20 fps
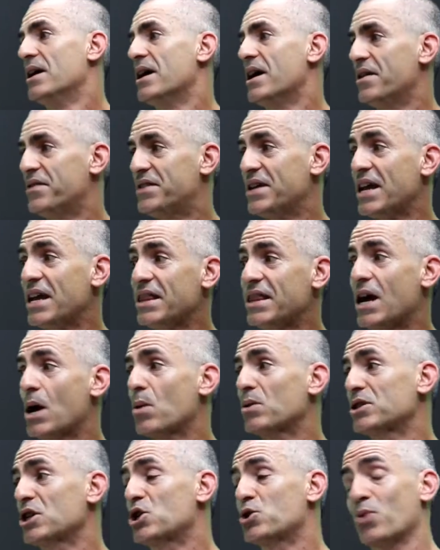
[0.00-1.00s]
Indeed, there
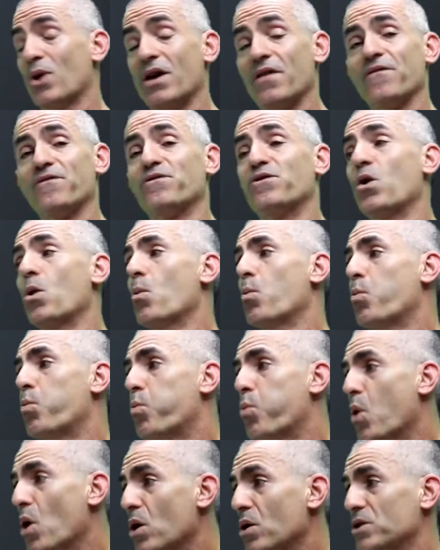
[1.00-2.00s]
was a trend for
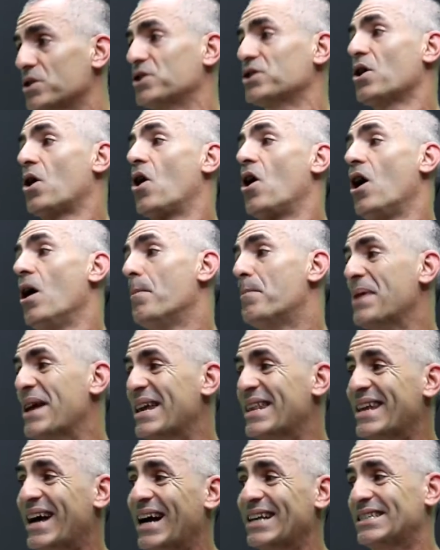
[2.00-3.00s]
worse,
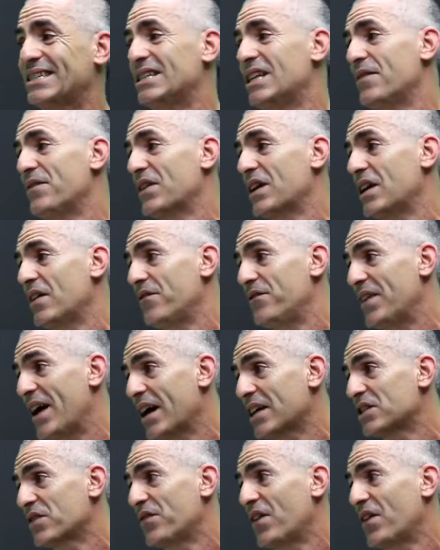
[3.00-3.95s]
albeit non-significant effects.